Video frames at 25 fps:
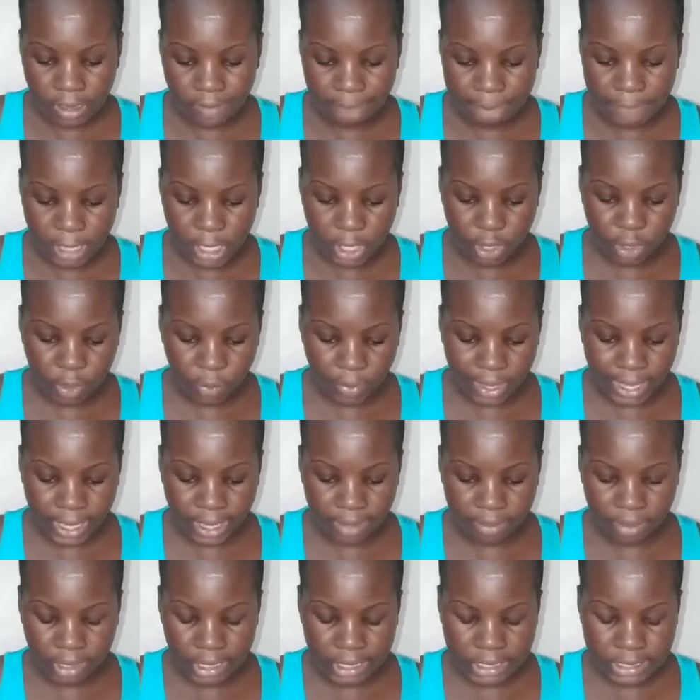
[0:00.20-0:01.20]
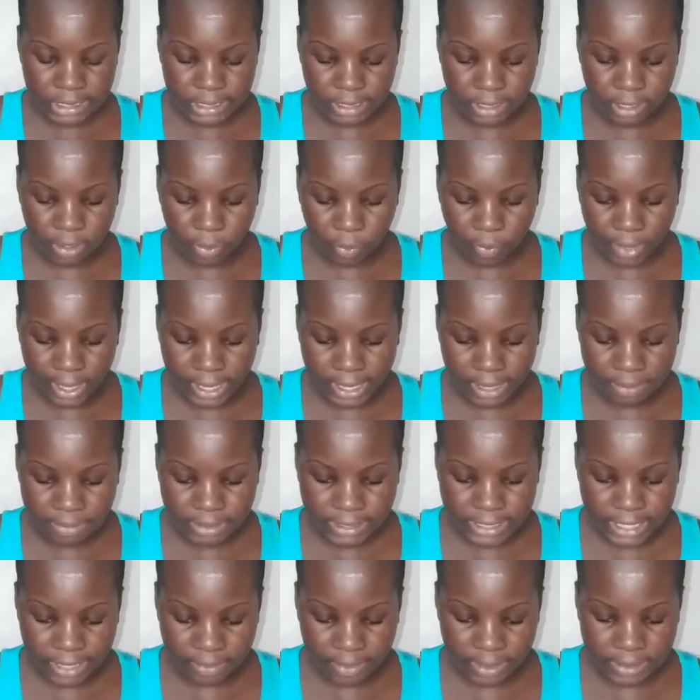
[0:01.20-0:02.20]
Me know why them do this, you know, why them
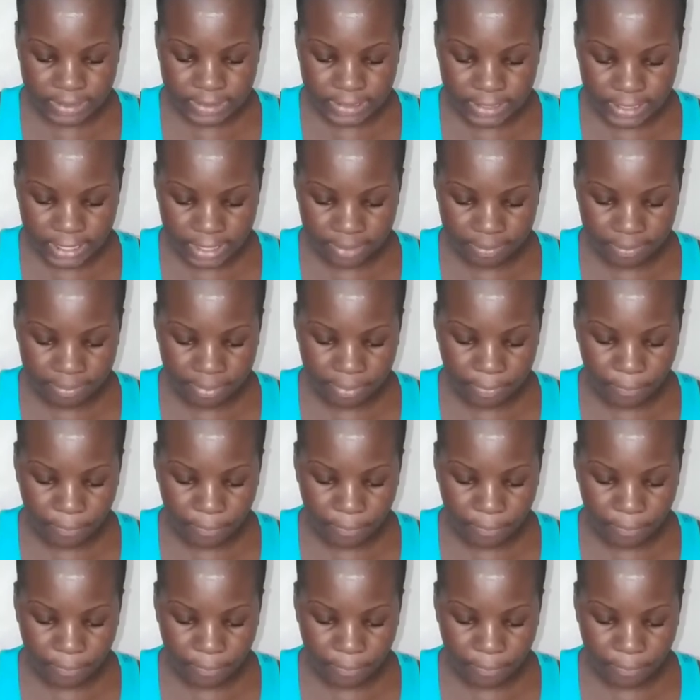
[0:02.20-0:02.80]
tape the tape,